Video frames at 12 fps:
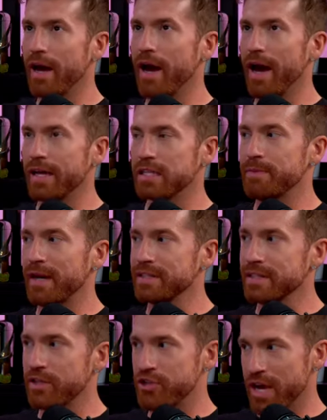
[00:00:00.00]

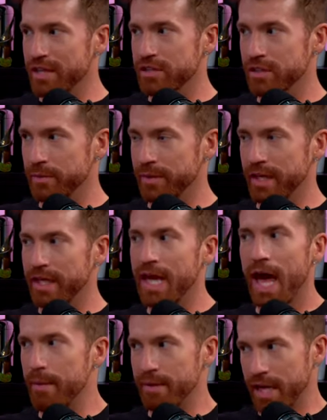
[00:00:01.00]
expected Jessel to be like
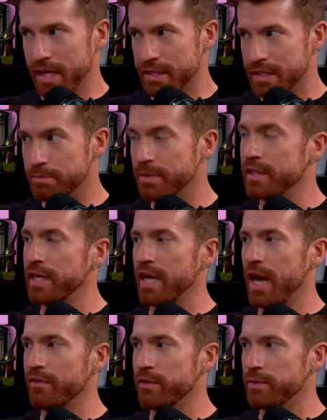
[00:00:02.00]
cabinets, but like
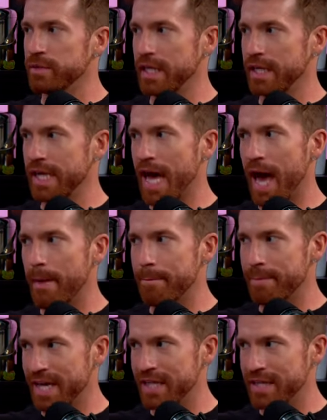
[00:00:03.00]
everyone was like
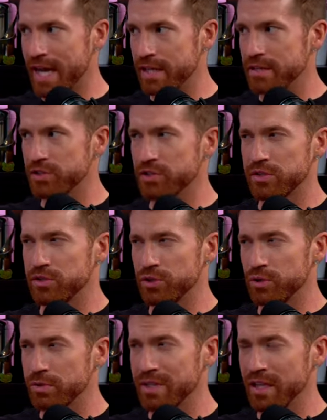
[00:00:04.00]
cabinets. It's just
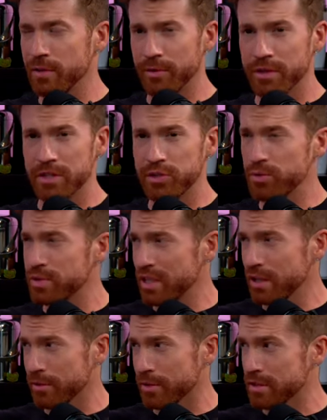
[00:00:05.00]
two syllables. It's two
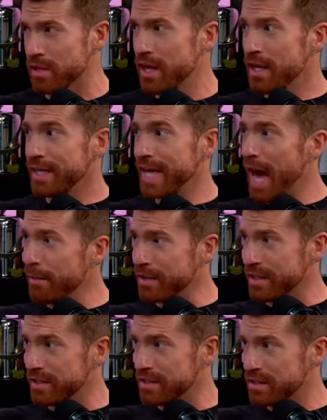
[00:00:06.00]
syllables.
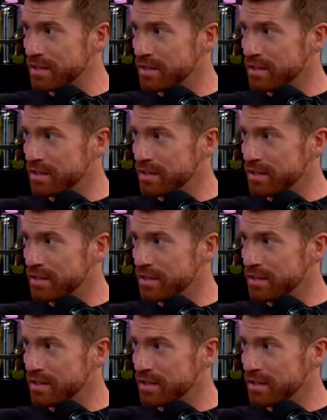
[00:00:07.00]
Cabinets. You